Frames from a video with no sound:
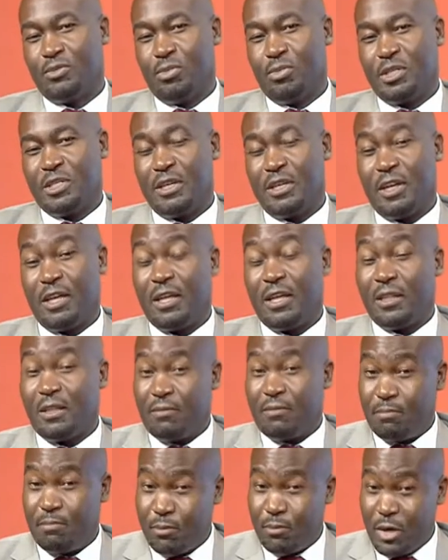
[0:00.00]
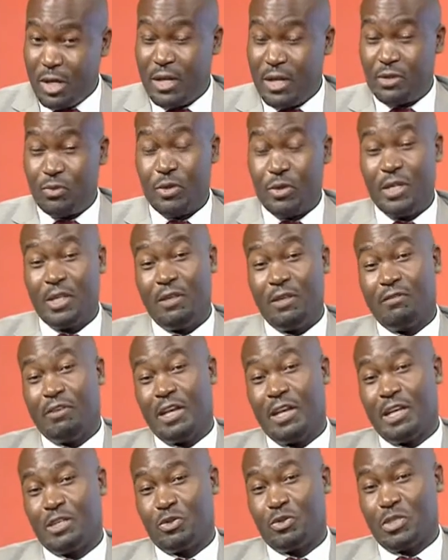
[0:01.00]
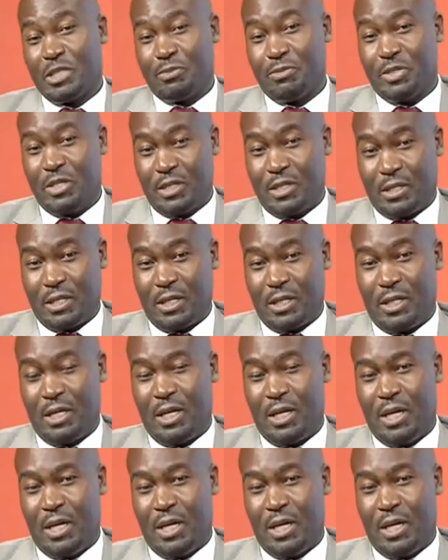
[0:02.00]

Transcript: space are players within the financial subsector.